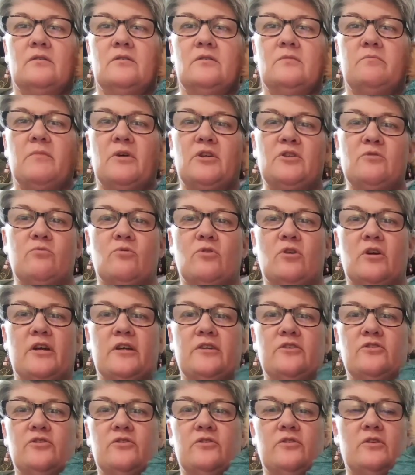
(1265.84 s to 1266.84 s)
It's much more
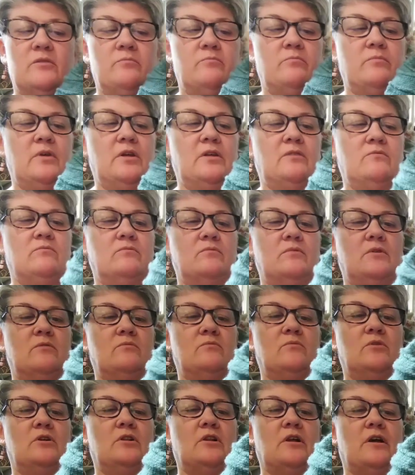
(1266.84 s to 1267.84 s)
hunter in
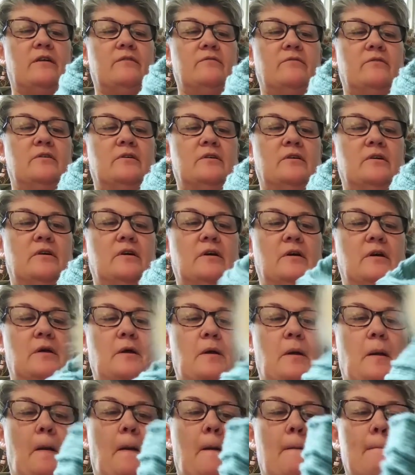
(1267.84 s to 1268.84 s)
real life.
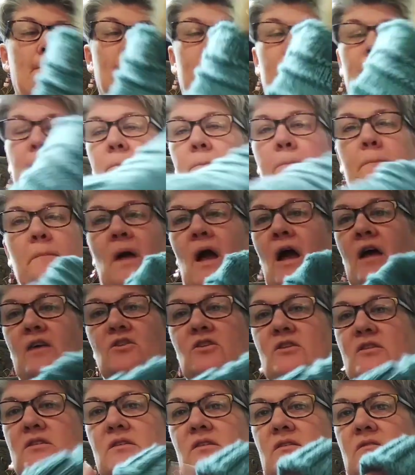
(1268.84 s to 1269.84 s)
I
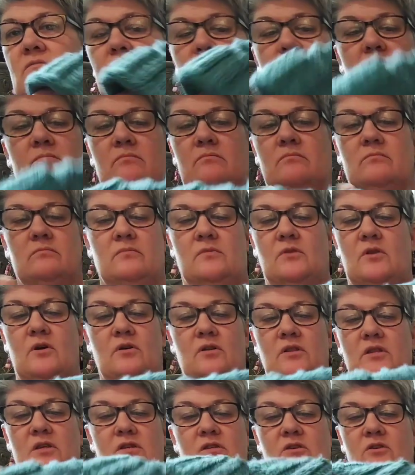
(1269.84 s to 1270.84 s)
just,
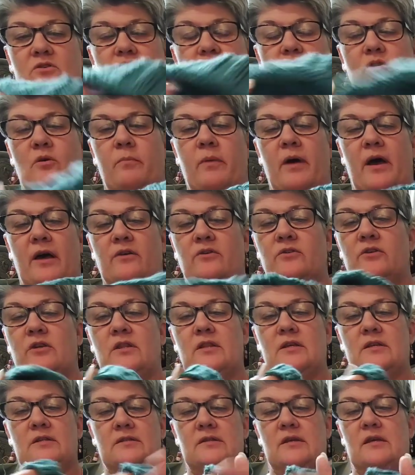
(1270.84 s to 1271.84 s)
there's no pattern to
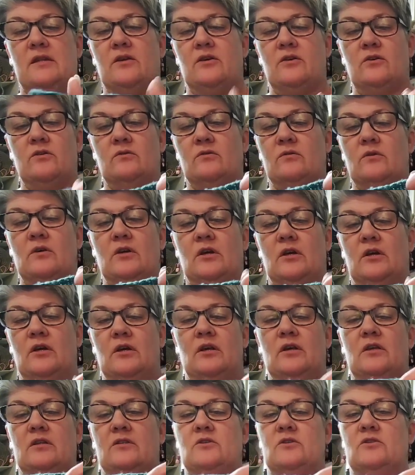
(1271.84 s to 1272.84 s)
this either.
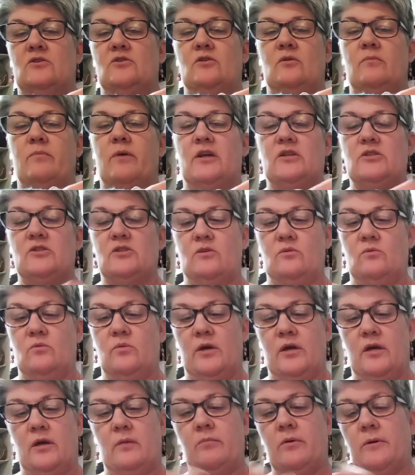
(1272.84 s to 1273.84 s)
It's a 2x2
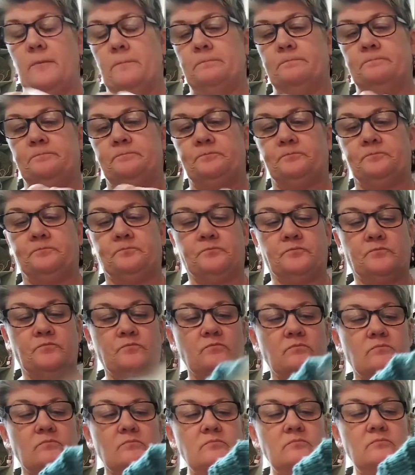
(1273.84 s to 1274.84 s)
rib,
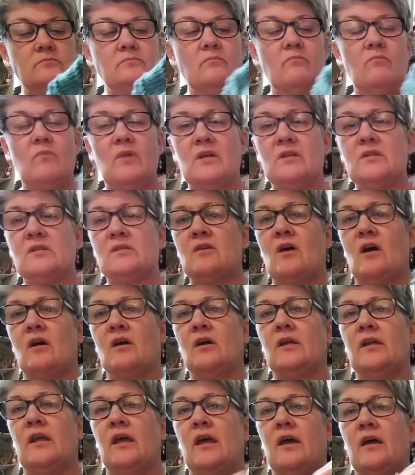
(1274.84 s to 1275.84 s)

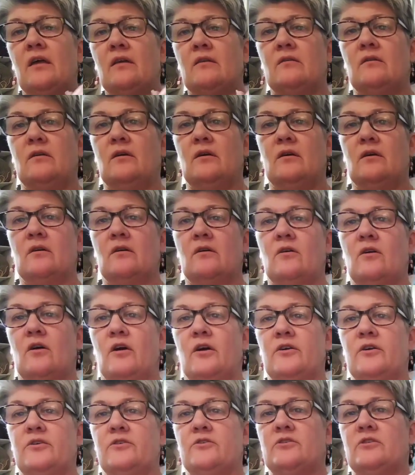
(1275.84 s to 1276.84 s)
stockinette,
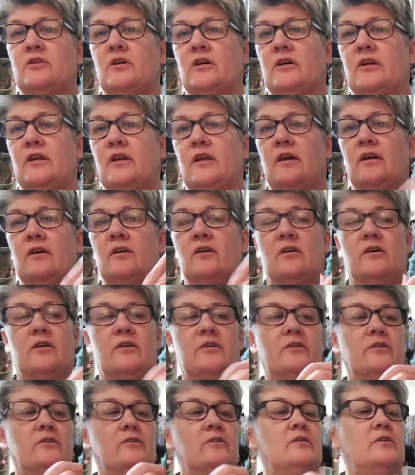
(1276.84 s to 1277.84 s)
garter, stockinette,
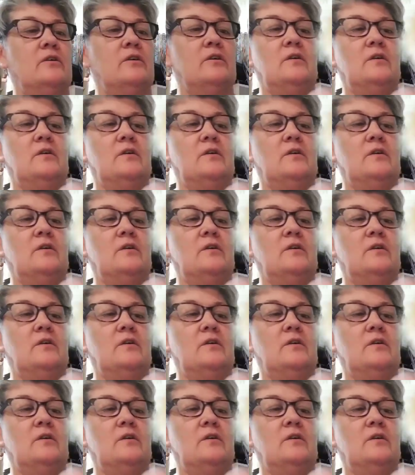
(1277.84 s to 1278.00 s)
garter.